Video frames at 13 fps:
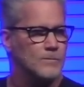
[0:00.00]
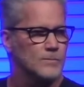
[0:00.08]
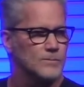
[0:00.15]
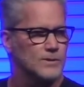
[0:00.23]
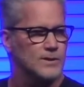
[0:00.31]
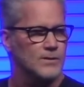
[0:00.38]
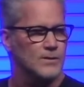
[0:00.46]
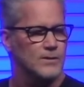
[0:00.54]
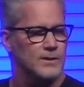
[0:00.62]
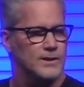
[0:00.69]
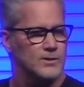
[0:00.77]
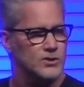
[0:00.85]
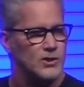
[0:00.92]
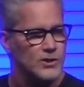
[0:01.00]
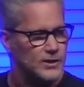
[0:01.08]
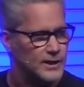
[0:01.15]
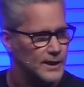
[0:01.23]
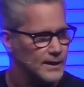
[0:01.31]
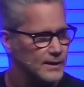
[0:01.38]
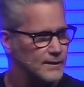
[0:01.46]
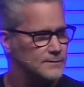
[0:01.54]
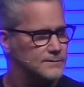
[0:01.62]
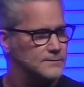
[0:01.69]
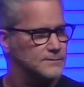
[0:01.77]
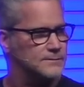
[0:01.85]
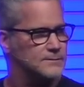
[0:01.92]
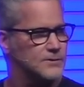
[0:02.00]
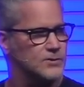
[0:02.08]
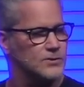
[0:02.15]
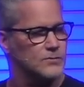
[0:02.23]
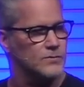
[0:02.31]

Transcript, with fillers: you know, in Turkey. There's